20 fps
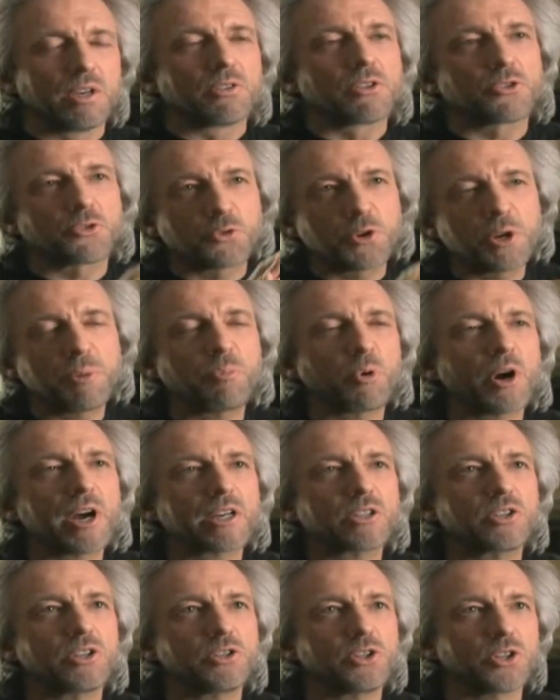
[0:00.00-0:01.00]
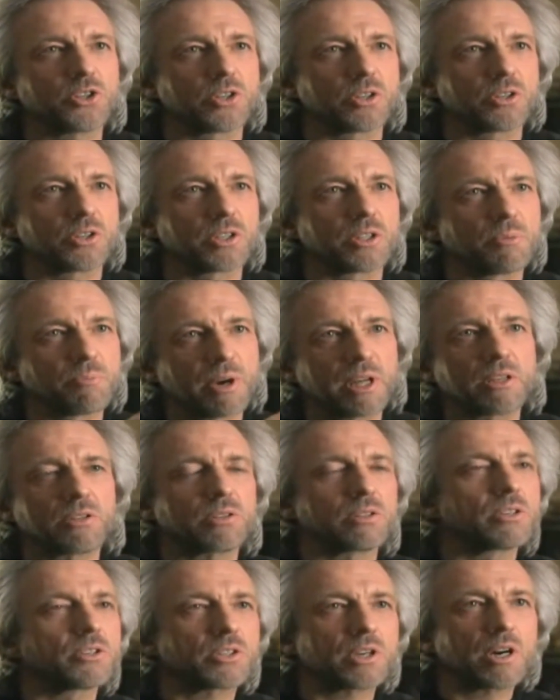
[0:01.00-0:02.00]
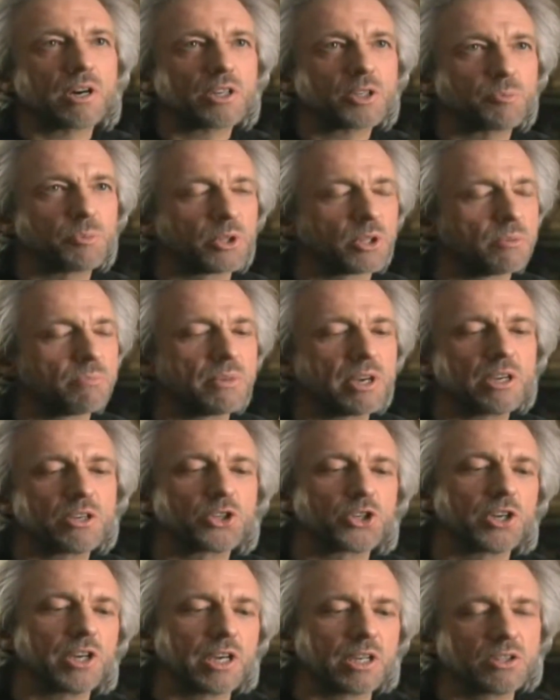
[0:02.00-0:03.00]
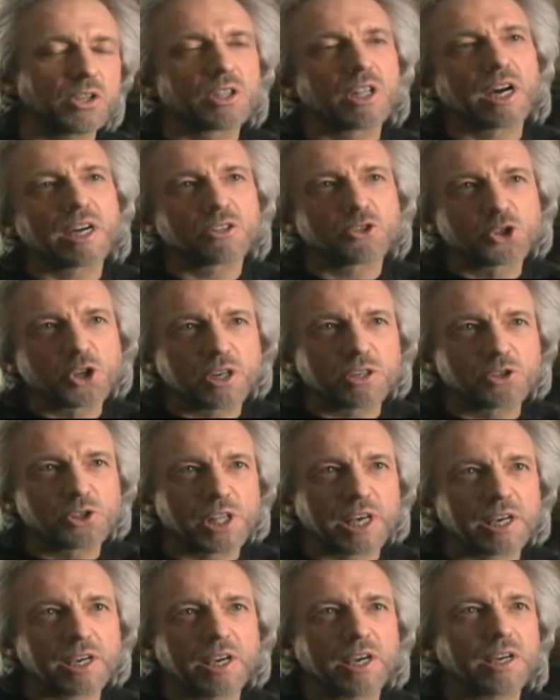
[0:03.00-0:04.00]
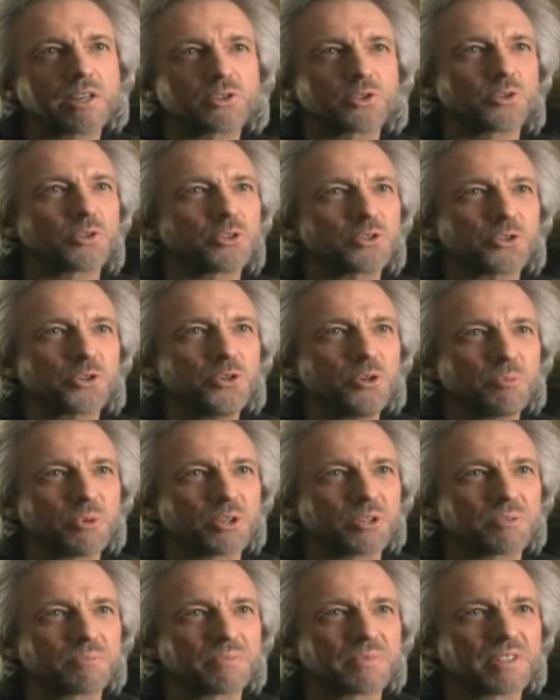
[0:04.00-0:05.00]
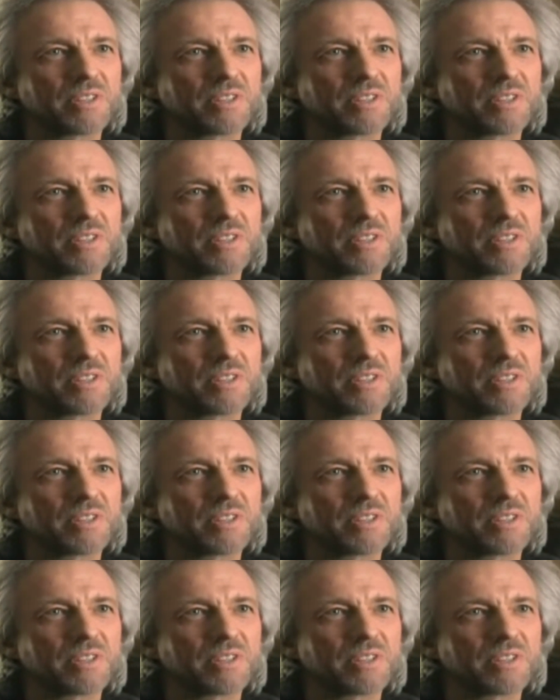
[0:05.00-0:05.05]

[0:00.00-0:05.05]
The three practitioners in the medicineless hospital in Beijing did not judge that cancerous tumor.